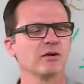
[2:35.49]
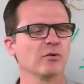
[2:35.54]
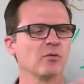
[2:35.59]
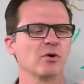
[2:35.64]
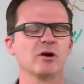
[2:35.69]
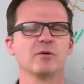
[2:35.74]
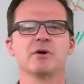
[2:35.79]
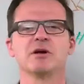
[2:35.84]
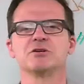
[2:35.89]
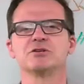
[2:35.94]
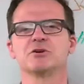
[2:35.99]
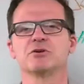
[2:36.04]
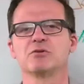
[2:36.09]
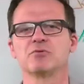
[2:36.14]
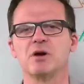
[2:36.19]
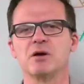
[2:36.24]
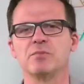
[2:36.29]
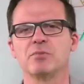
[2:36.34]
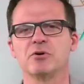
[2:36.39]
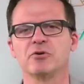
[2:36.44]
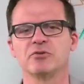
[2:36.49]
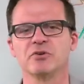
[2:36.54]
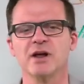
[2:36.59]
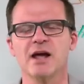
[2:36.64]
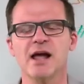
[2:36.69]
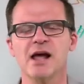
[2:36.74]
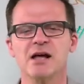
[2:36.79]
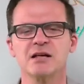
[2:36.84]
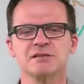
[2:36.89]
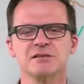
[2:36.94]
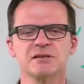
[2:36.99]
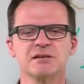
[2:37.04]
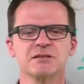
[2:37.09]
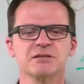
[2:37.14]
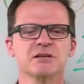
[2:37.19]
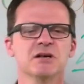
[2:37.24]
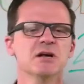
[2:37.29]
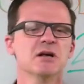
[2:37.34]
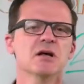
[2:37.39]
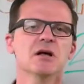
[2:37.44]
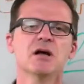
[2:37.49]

I wanted to make sure the right person has it.